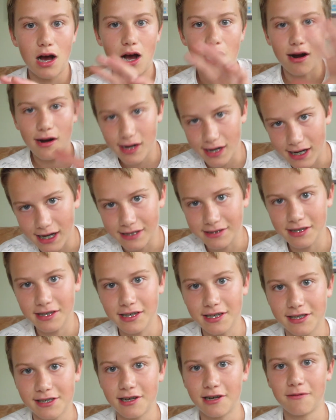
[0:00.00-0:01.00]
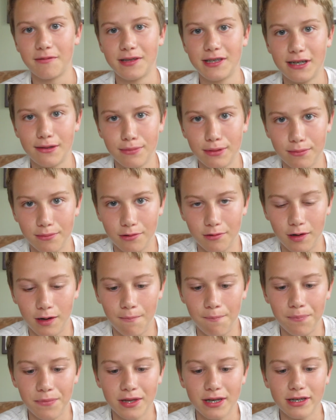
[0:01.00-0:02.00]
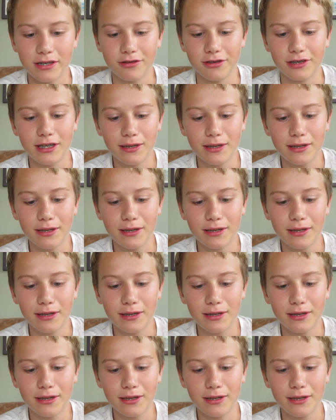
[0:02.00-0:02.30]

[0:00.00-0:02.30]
Alright guys, let's get started with tip number 1. So